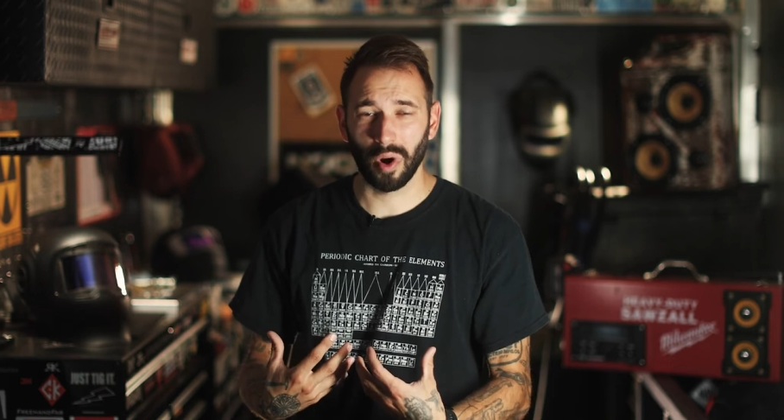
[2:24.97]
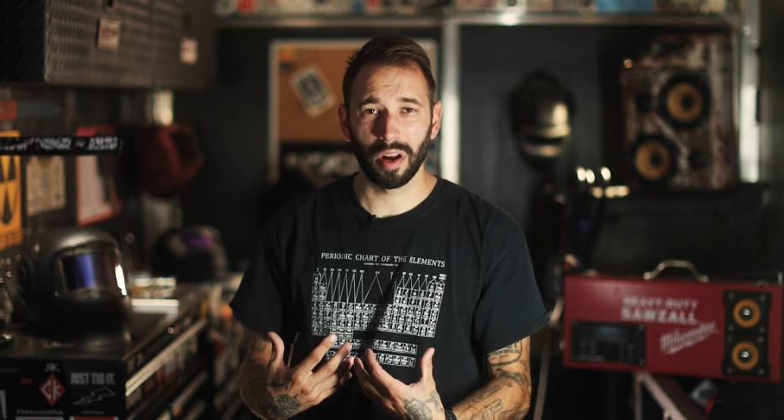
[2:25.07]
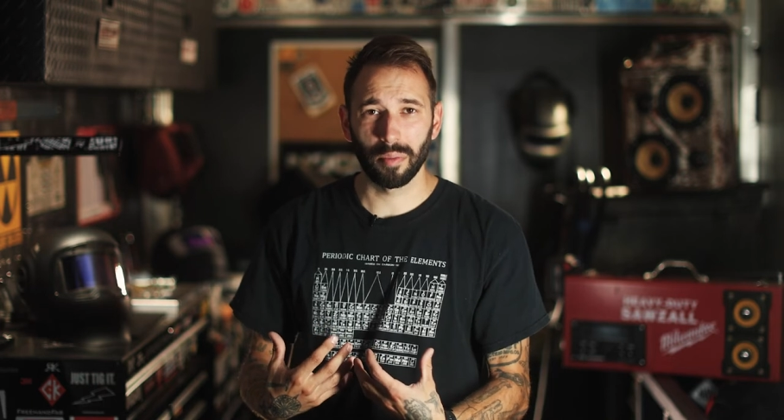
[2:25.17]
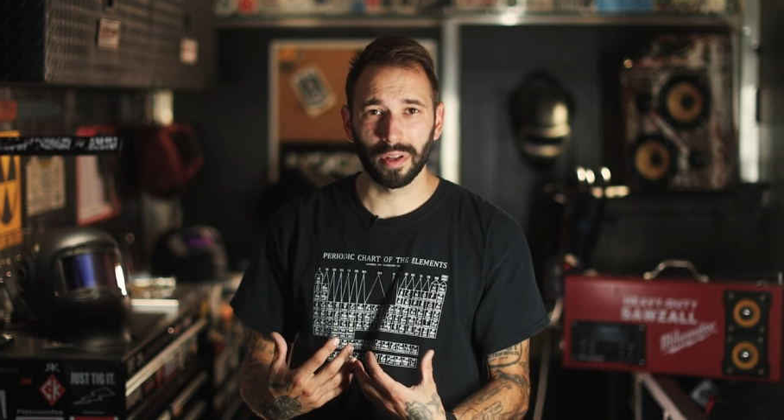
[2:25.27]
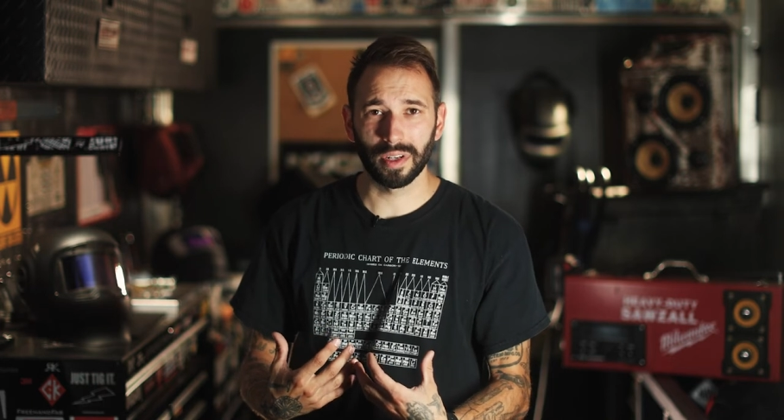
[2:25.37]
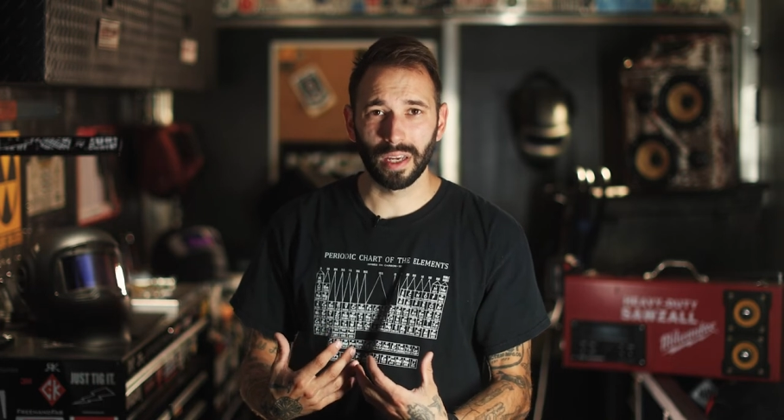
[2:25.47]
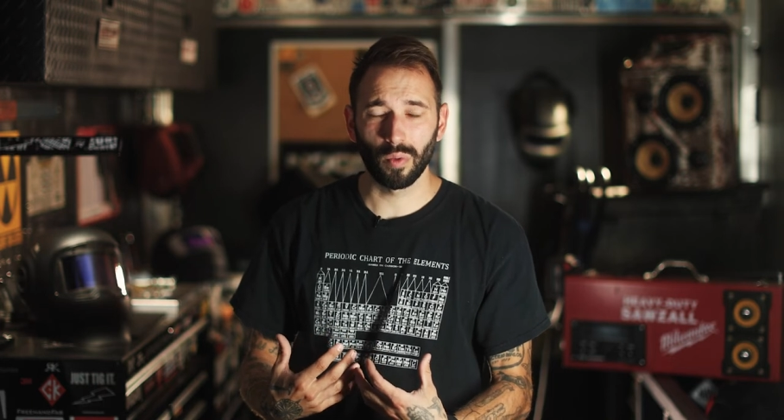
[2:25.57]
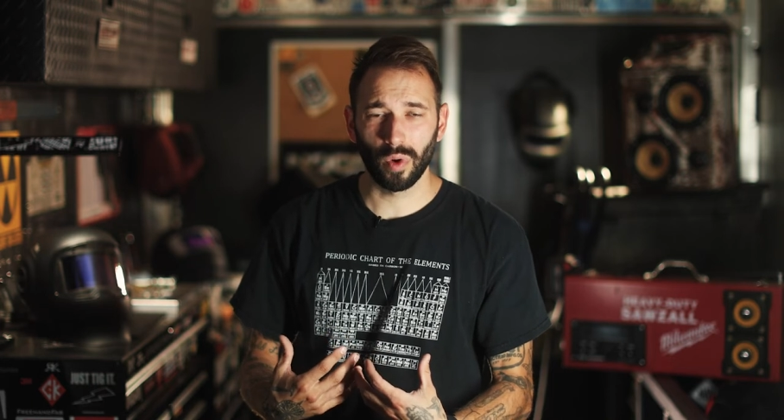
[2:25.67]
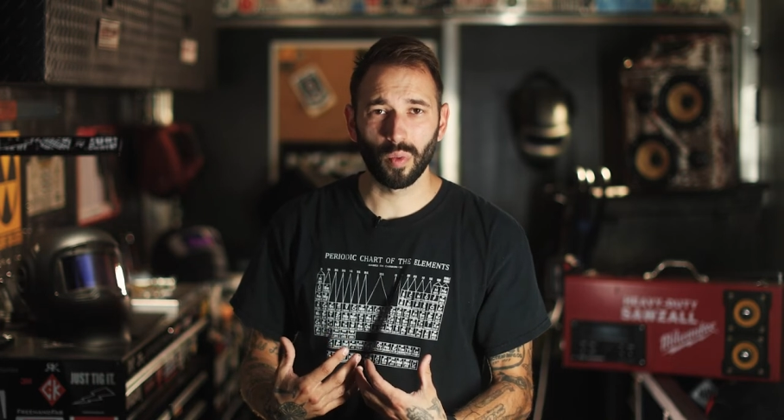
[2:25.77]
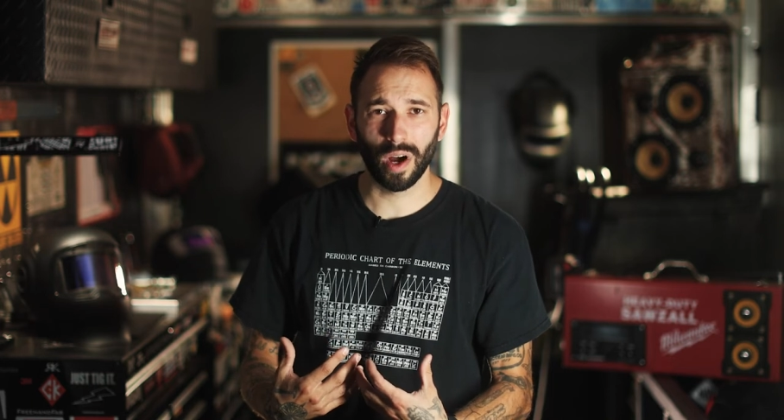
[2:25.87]
credibility
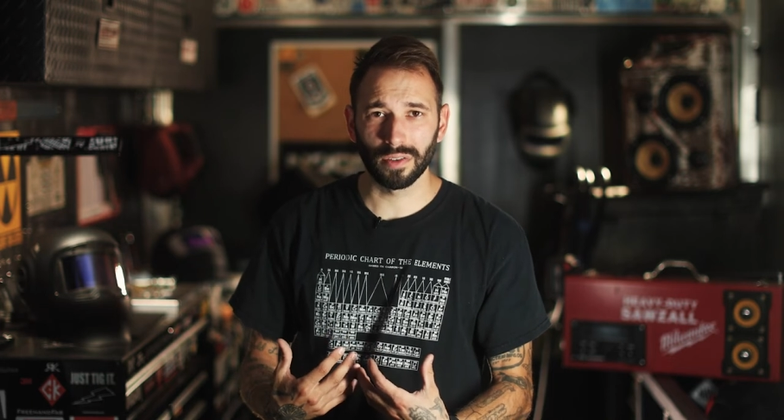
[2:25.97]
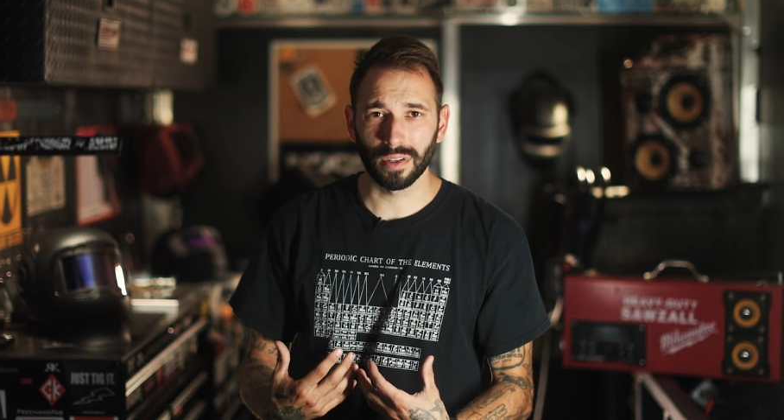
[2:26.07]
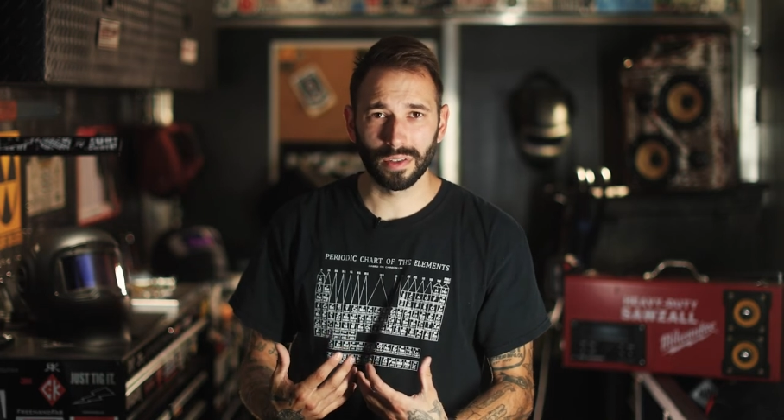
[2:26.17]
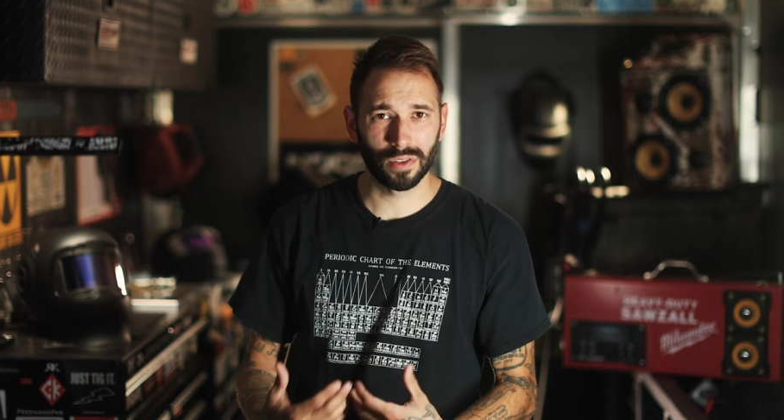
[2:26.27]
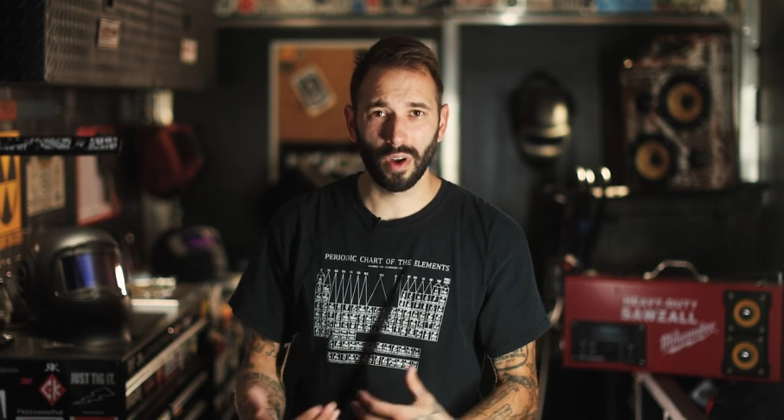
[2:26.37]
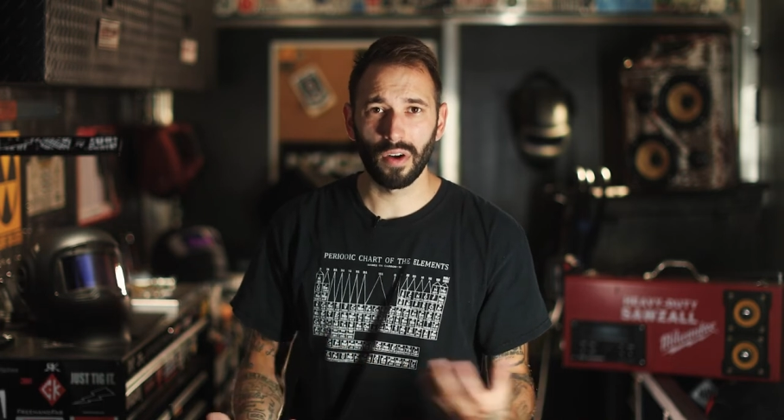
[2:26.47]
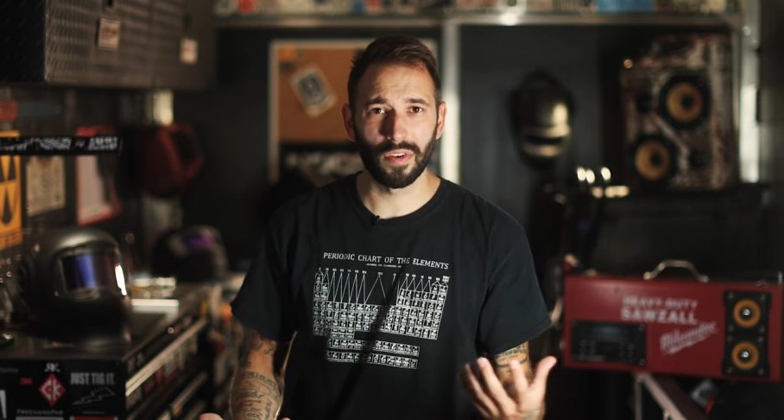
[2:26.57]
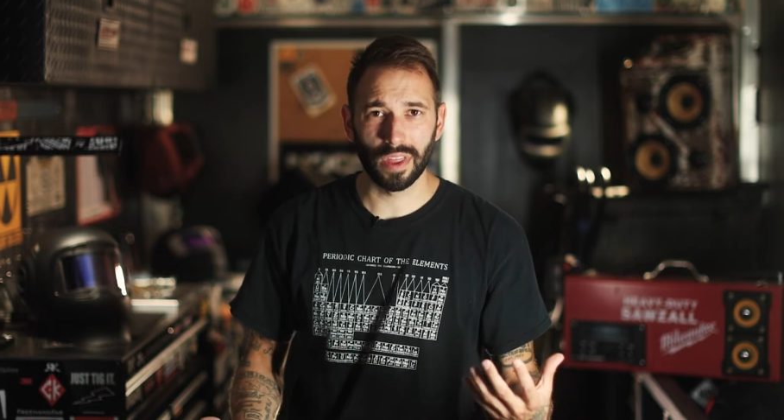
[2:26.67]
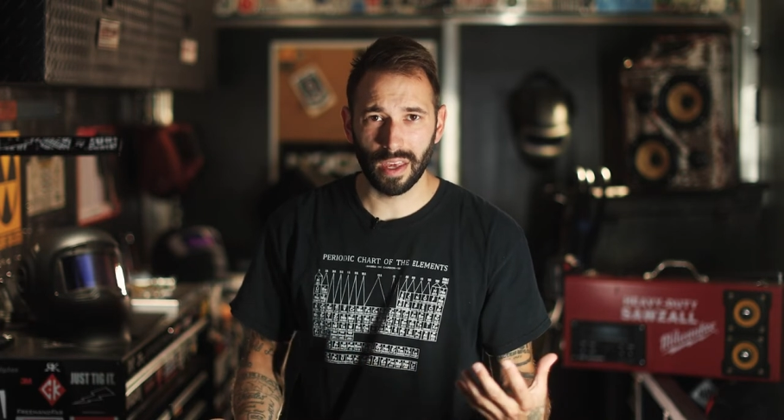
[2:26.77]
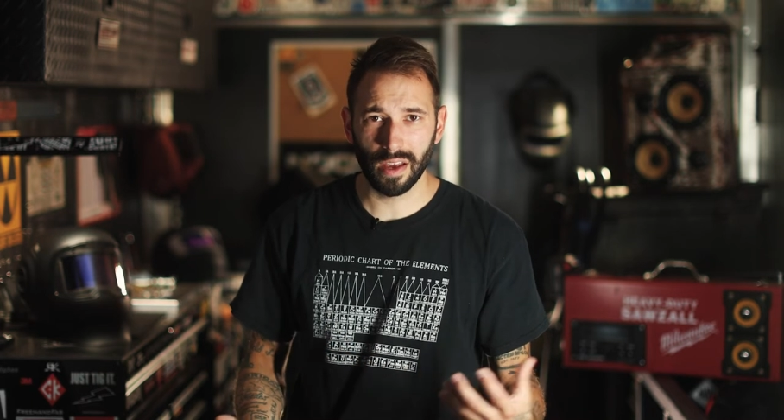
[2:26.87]
with welders over the